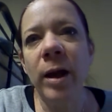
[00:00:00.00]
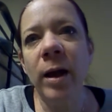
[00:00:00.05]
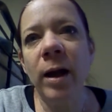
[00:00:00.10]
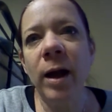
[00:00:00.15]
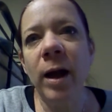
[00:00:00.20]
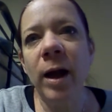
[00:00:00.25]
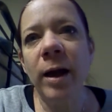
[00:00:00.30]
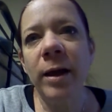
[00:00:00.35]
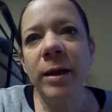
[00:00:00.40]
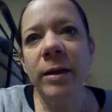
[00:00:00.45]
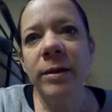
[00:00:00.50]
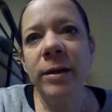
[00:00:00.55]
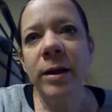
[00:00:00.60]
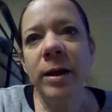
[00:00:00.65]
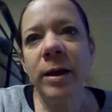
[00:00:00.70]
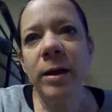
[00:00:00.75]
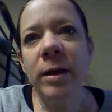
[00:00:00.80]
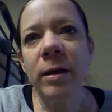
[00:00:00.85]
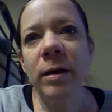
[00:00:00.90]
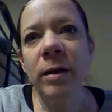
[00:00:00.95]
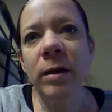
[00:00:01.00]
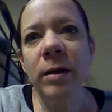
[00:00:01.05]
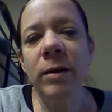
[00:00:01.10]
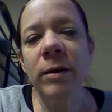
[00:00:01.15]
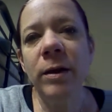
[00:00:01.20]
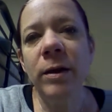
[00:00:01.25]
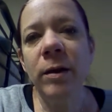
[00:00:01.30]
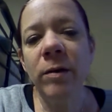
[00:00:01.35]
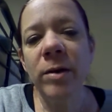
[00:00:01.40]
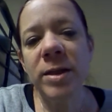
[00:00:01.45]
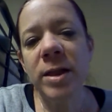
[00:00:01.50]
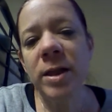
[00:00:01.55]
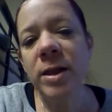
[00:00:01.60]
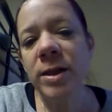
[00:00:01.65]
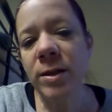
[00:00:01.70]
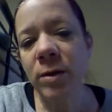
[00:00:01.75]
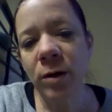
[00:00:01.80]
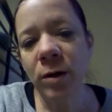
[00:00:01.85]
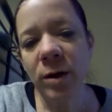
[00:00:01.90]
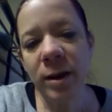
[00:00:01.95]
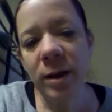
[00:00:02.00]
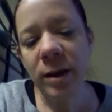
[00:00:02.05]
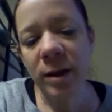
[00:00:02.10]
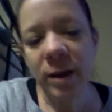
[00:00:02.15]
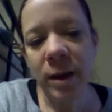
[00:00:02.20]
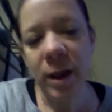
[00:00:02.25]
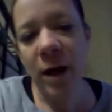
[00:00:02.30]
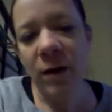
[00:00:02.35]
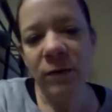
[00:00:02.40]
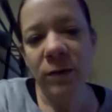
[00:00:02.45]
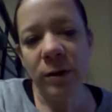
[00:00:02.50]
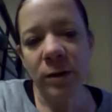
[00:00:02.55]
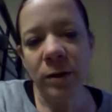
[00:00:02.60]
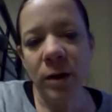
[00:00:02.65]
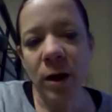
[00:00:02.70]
I think there is a certain level